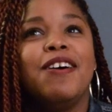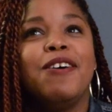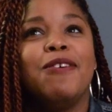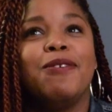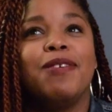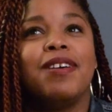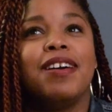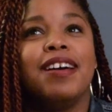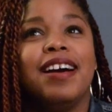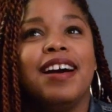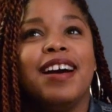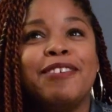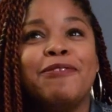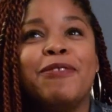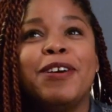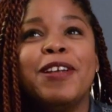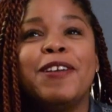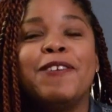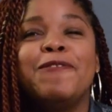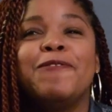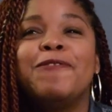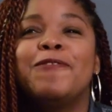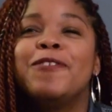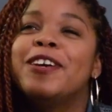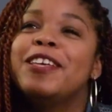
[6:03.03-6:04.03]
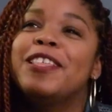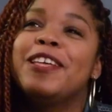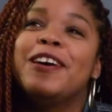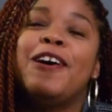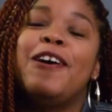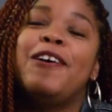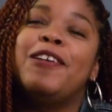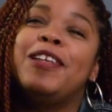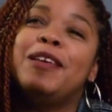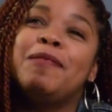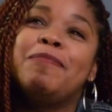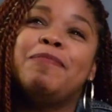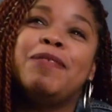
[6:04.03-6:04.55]
Oh God, what if we're the
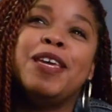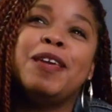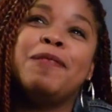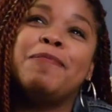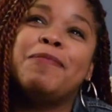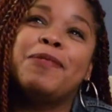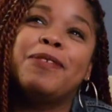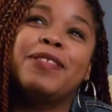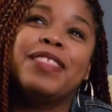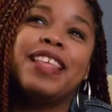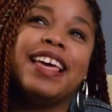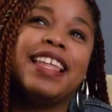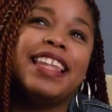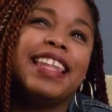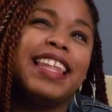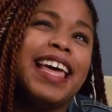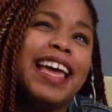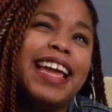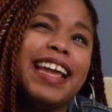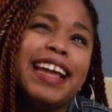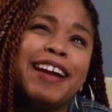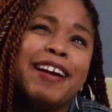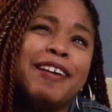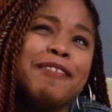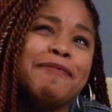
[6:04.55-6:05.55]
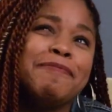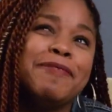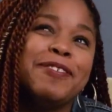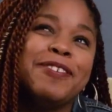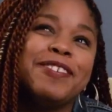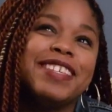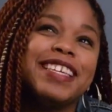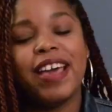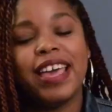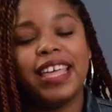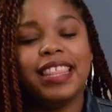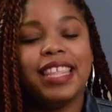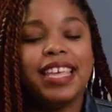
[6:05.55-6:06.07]
only people that like our
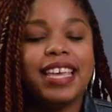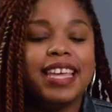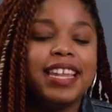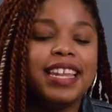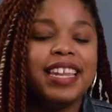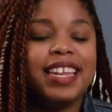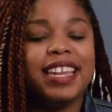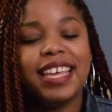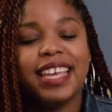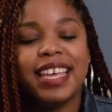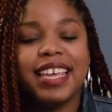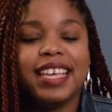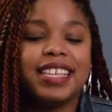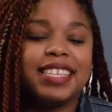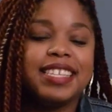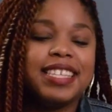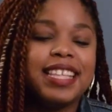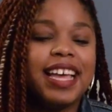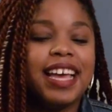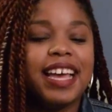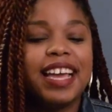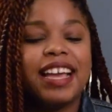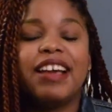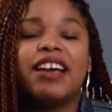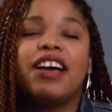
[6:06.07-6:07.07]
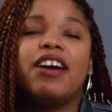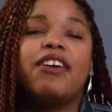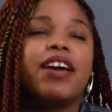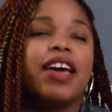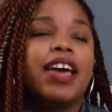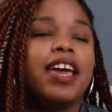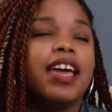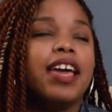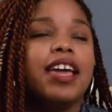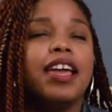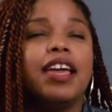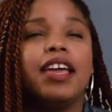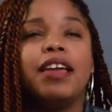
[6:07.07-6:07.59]
music? And then it's like,
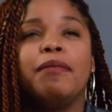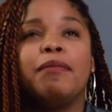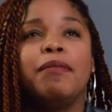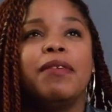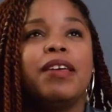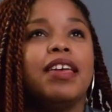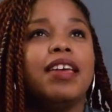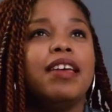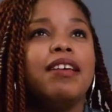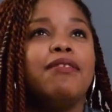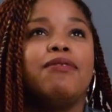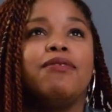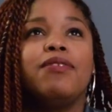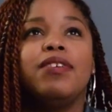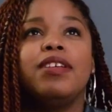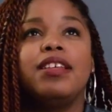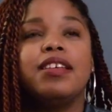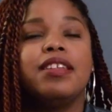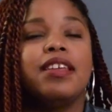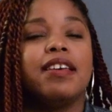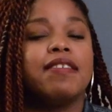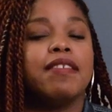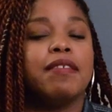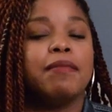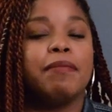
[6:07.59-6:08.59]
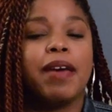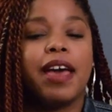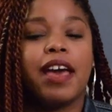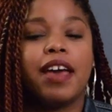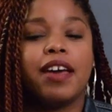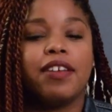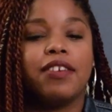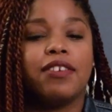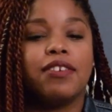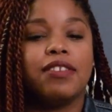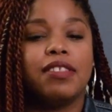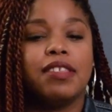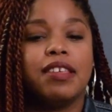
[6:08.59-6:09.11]
okay, it really doesn't
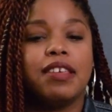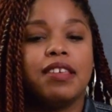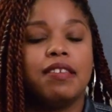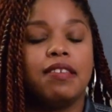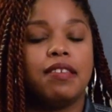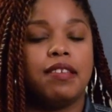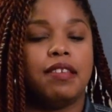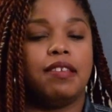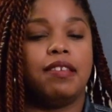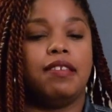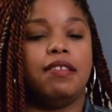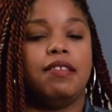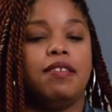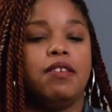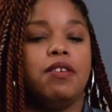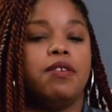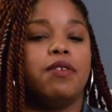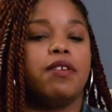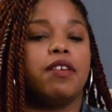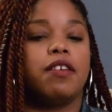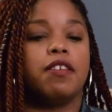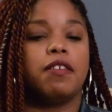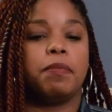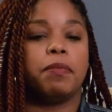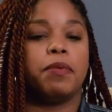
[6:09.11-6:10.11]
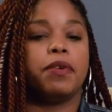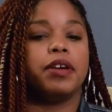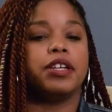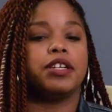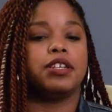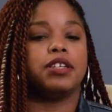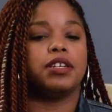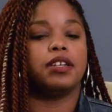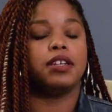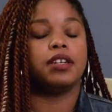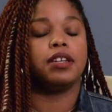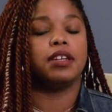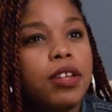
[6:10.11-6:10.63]
matter. This is your
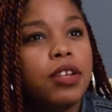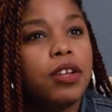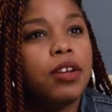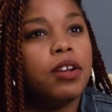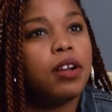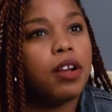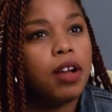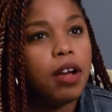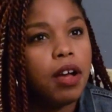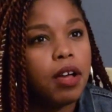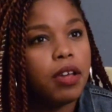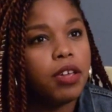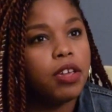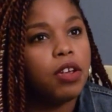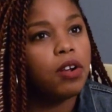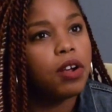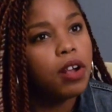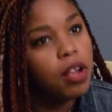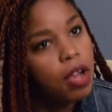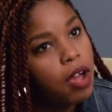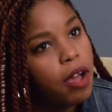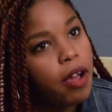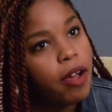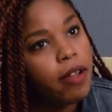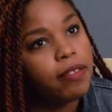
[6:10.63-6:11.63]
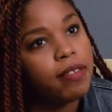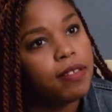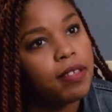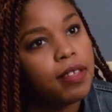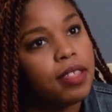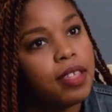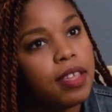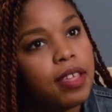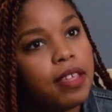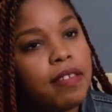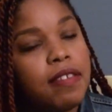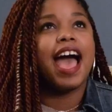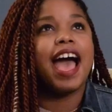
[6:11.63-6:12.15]
expression. You're called to
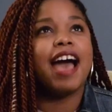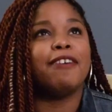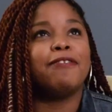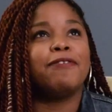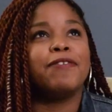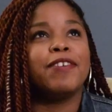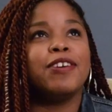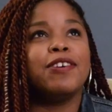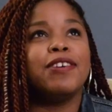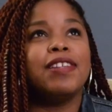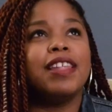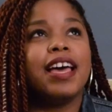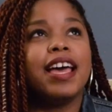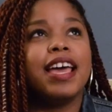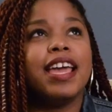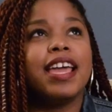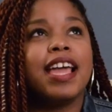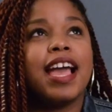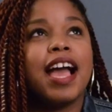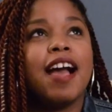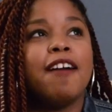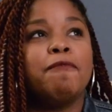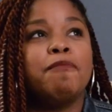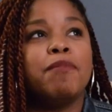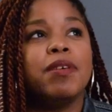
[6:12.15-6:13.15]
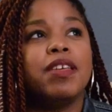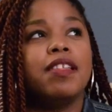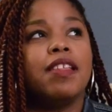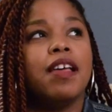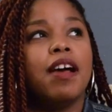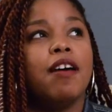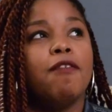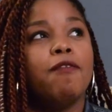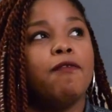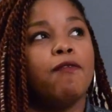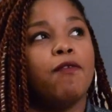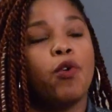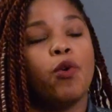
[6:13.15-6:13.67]
this. I feel like I've been
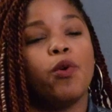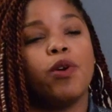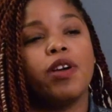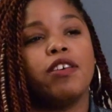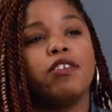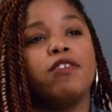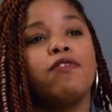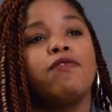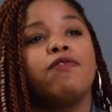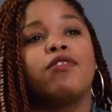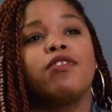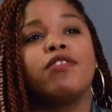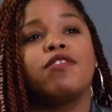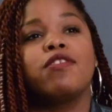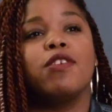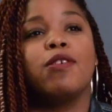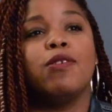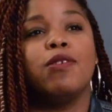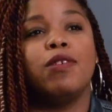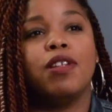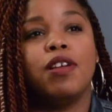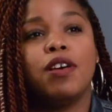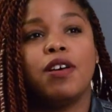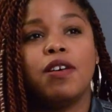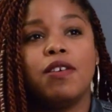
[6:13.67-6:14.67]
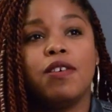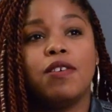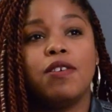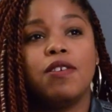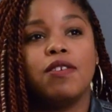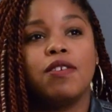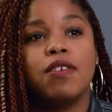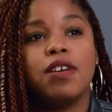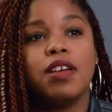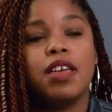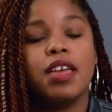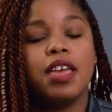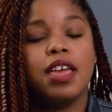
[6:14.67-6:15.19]
a voice for so
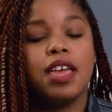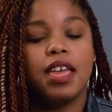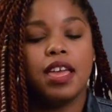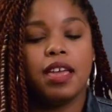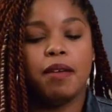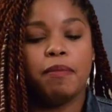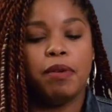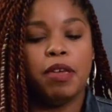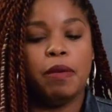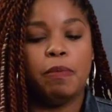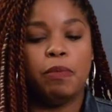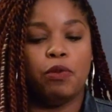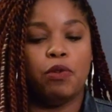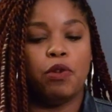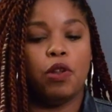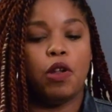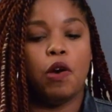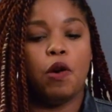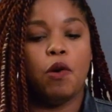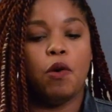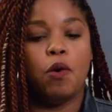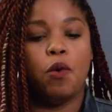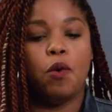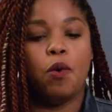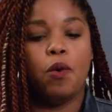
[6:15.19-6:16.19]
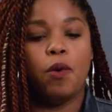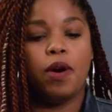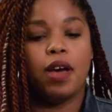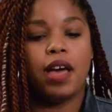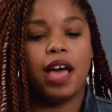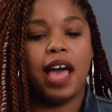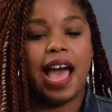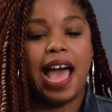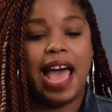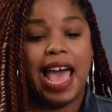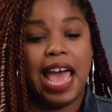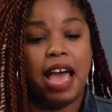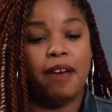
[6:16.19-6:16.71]
long. People know
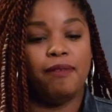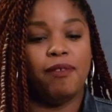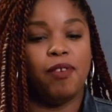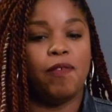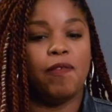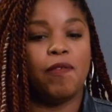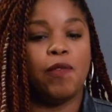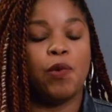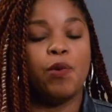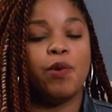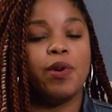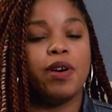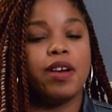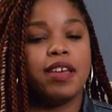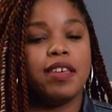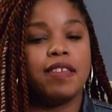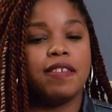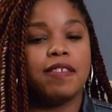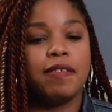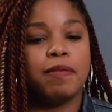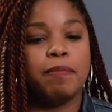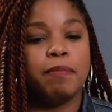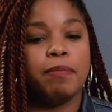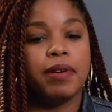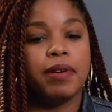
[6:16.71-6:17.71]
I have a voice,